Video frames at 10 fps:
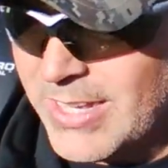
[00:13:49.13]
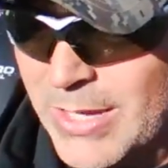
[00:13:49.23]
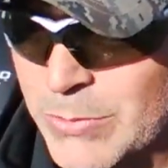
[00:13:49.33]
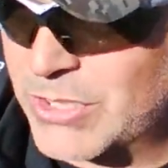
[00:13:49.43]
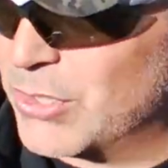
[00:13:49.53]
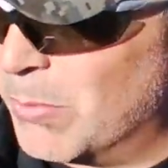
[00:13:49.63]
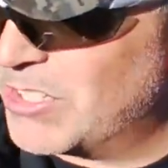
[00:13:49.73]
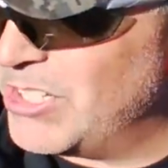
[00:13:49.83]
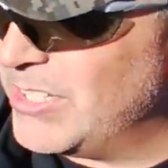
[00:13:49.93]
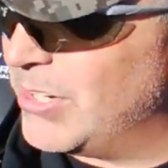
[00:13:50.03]
It was so
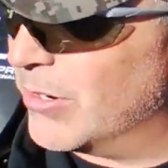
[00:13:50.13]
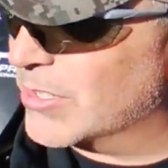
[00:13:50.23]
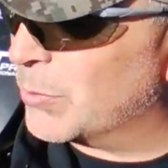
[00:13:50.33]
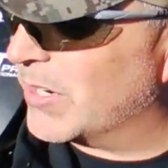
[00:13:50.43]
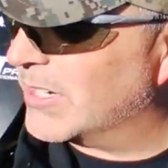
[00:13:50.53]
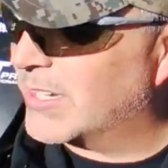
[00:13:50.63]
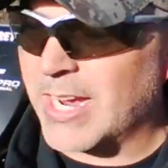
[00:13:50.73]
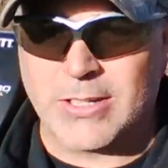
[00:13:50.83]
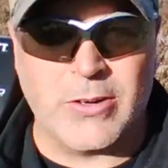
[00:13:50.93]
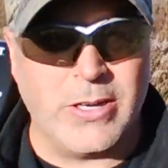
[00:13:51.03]
much easier to swing a
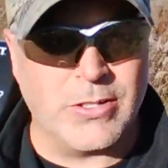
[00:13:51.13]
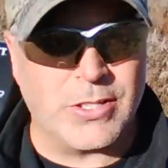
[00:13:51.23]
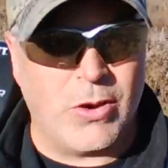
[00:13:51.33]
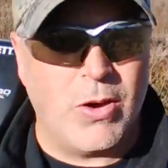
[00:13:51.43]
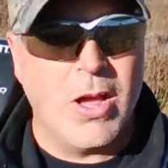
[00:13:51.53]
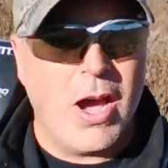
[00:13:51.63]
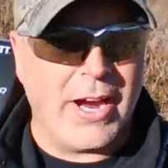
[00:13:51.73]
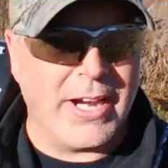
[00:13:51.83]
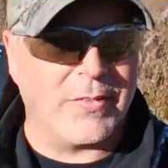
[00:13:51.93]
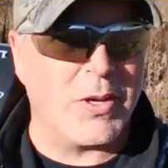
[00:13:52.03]
detector here, so I'm
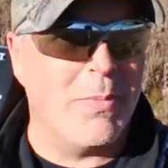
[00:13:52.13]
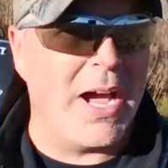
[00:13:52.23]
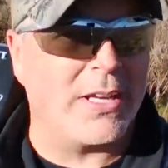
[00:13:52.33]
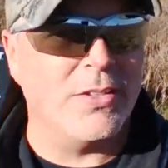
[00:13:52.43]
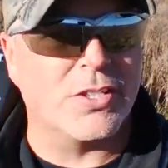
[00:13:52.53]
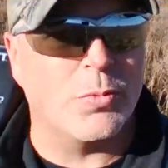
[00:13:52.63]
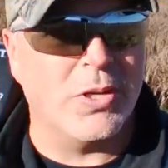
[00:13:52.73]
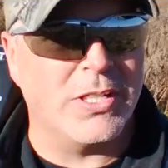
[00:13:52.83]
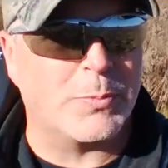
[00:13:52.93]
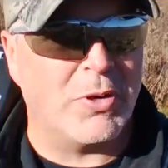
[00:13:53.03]
gonna have to come back in the
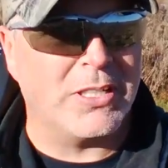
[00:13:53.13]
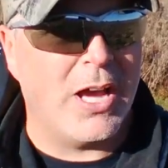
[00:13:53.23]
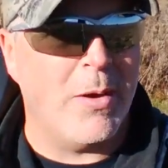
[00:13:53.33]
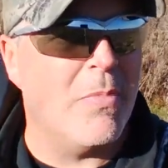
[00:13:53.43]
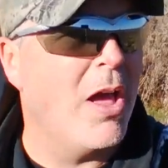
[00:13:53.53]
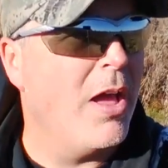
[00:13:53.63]
springtime.